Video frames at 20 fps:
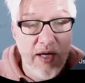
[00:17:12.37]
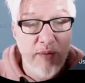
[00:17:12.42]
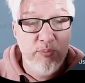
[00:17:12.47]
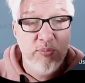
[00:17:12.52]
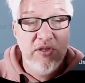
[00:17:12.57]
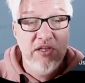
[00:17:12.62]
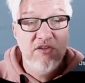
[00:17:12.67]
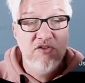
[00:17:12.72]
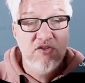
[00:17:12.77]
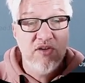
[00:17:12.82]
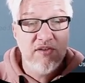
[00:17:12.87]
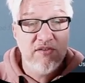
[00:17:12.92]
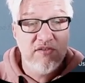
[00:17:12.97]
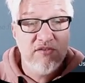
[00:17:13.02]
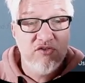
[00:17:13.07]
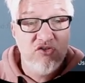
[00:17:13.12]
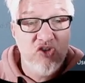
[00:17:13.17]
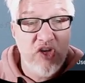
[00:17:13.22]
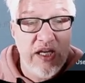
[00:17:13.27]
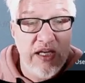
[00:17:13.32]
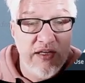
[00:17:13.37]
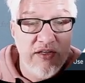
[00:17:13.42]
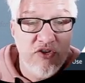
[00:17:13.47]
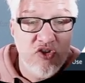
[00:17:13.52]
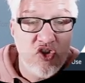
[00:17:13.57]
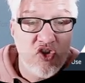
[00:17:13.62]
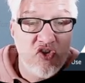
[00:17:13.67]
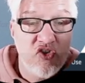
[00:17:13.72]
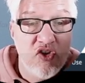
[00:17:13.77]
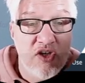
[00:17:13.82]
IP just
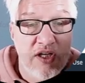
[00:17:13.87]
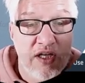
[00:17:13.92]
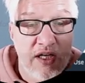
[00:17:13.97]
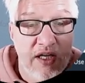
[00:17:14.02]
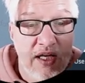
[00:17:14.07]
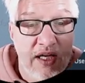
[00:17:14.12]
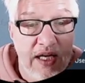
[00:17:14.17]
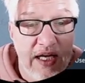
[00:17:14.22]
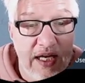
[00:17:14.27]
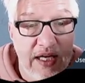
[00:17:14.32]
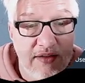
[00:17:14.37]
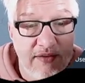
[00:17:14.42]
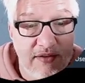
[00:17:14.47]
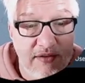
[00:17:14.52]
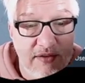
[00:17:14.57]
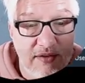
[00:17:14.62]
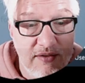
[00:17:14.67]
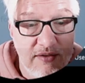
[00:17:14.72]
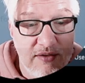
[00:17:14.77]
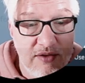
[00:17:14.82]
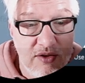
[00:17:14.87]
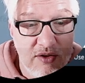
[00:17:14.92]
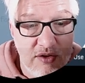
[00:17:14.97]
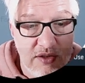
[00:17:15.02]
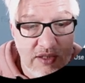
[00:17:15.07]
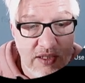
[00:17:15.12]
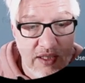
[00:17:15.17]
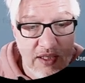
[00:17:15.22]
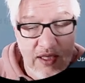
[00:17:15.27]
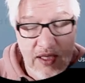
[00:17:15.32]
changed, and this is good
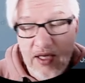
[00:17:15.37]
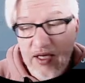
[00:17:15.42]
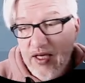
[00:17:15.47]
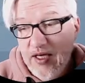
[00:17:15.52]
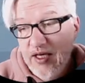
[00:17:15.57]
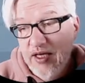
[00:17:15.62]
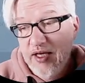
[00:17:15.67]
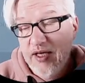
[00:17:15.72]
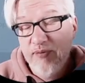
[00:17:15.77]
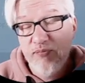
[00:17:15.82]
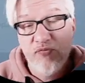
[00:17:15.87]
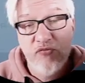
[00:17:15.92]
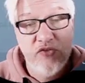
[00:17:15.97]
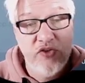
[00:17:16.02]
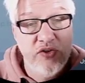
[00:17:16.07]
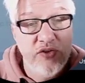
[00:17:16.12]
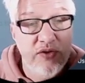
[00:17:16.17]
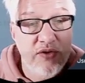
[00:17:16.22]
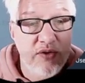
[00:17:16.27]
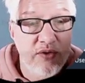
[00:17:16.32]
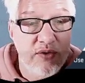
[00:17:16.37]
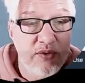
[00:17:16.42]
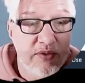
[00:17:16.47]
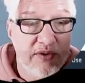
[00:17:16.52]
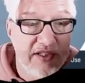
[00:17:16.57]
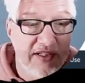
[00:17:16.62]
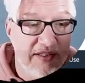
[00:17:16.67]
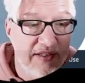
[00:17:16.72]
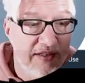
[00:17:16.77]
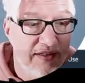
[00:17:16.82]
um, to
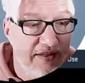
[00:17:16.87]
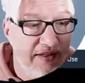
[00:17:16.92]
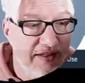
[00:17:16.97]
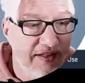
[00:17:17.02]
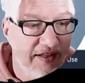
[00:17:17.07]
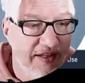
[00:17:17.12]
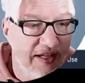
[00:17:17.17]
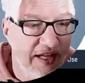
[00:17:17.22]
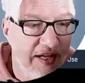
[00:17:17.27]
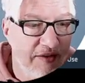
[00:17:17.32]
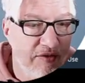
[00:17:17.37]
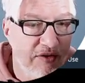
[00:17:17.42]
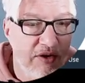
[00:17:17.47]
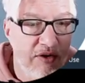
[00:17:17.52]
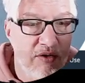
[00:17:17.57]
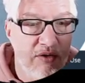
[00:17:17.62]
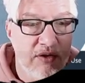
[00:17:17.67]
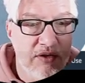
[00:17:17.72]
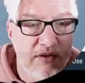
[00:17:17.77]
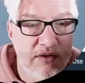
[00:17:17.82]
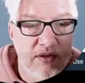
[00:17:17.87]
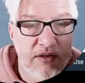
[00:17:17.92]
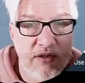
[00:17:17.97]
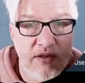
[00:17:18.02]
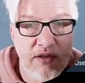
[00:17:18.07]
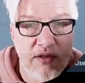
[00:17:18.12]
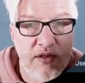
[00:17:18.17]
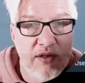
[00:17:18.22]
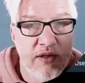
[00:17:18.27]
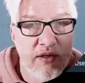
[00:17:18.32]
uh, have it looked
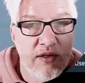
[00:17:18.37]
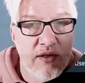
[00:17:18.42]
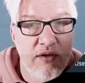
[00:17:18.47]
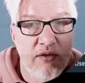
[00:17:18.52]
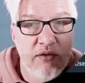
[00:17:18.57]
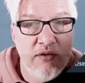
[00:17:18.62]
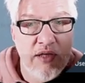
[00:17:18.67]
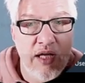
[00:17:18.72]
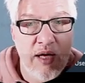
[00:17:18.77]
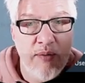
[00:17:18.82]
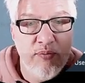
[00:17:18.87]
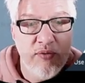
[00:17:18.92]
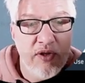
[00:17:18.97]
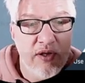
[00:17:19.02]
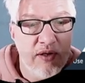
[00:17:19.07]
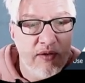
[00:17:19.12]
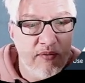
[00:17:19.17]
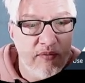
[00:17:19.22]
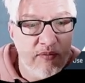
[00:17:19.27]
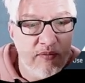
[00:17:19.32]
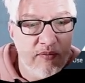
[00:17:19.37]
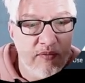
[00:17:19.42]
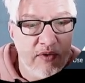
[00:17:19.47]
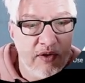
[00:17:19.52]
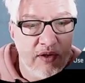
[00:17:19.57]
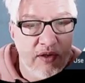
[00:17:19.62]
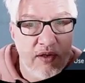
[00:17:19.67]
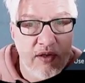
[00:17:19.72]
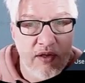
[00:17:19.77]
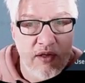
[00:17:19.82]
looked up. Um,
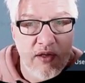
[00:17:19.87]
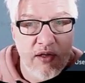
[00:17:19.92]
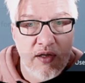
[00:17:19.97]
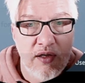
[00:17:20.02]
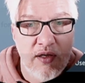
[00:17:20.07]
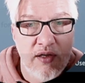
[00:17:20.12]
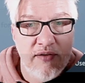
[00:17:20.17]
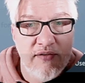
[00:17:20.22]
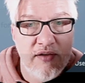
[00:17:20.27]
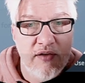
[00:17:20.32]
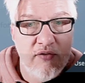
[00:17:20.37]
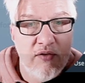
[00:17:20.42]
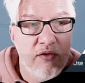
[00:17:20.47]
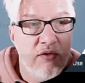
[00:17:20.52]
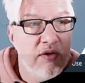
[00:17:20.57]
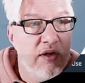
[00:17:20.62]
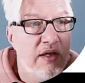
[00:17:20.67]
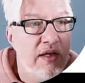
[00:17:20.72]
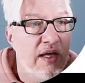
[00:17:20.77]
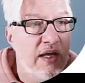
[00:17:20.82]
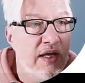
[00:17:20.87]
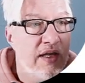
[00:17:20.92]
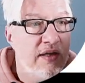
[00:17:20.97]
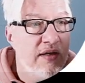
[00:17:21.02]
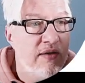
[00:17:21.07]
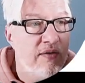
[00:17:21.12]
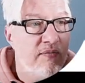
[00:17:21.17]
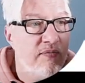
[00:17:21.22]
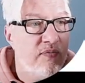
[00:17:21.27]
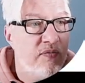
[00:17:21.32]
let's have a look again
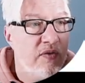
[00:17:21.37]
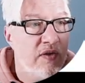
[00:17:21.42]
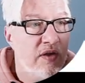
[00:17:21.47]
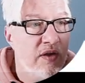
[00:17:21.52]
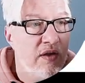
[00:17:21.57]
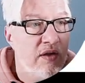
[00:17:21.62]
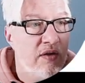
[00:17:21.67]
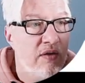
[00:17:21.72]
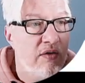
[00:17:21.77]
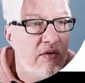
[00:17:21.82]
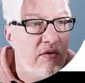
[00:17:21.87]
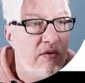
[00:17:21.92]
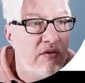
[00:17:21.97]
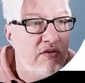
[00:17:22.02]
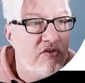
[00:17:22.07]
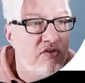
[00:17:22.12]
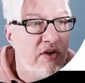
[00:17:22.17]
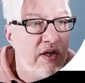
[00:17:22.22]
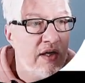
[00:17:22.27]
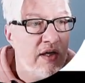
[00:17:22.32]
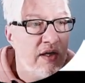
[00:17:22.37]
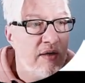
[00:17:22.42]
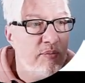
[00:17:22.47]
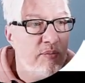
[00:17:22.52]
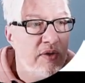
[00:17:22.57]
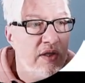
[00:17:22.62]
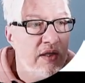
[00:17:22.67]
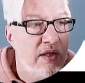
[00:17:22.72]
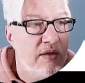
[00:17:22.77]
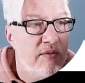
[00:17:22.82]
on check
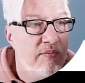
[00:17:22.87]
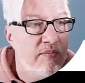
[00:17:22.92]
IP.